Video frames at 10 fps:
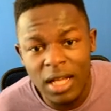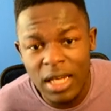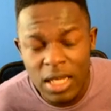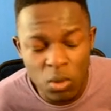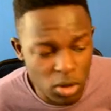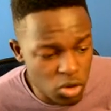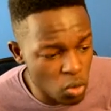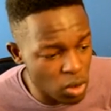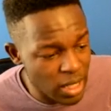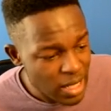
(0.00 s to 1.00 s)
a League 1
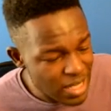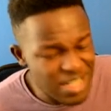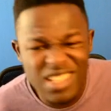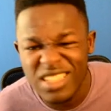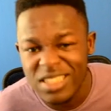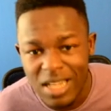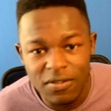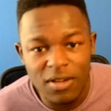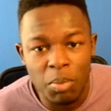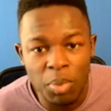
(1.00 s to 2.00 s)
squad, he's a
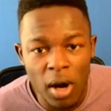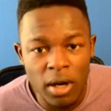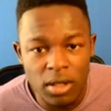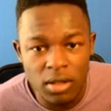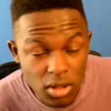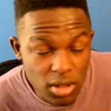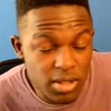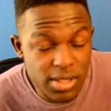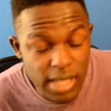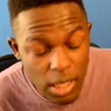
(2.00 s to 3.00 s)
definite bargain. On the other
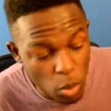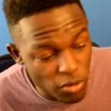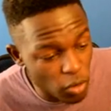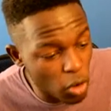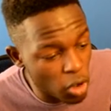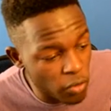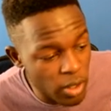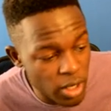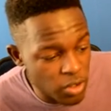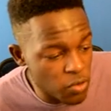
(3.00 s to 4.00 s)
side we have
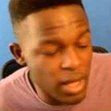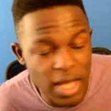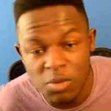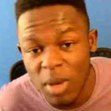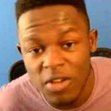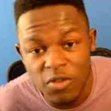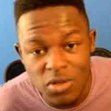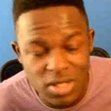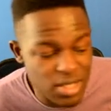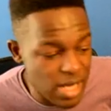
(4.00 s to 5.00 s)
Aurier. You guys might have
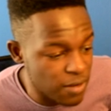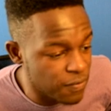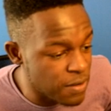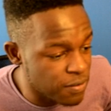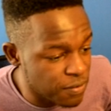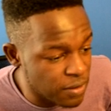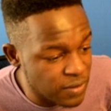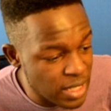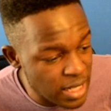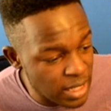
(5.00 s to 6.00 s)
used this guy in FIFA
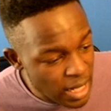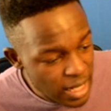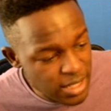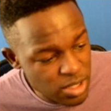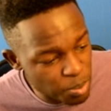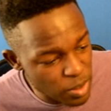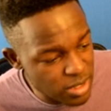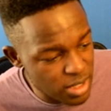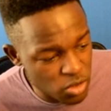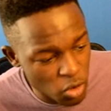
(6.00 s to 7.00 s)
15. He's a
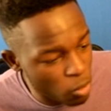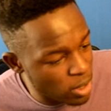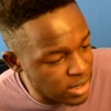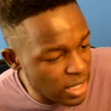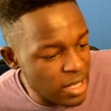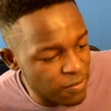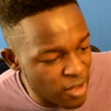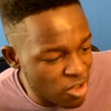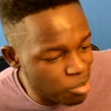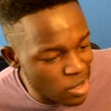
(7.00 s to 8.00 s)
beast as always,
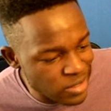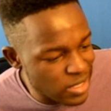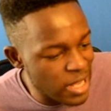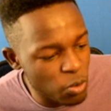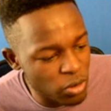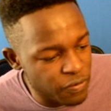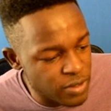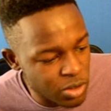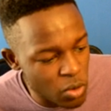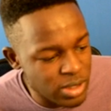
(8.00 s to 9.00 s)
85 pace, 81
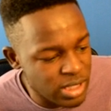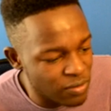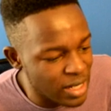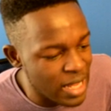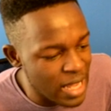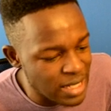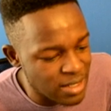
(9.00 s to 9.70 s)
physical and 78